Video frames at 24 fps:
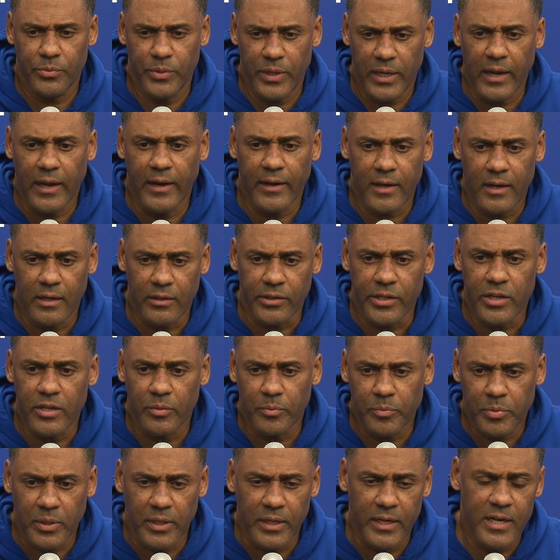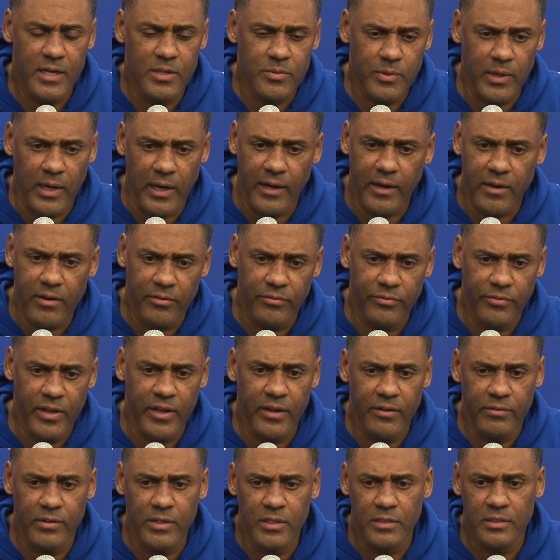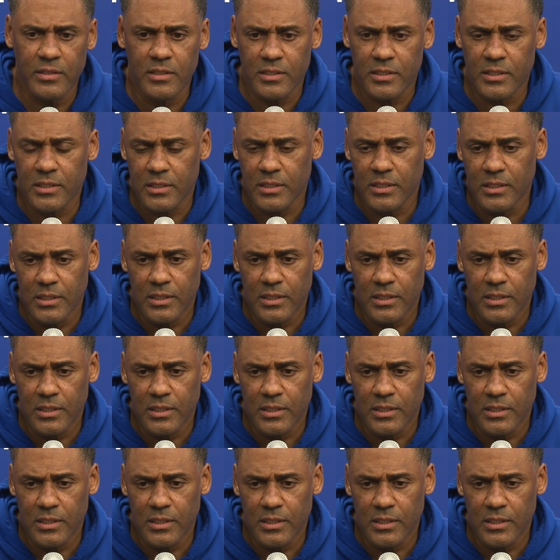like our young players, we like our veterans.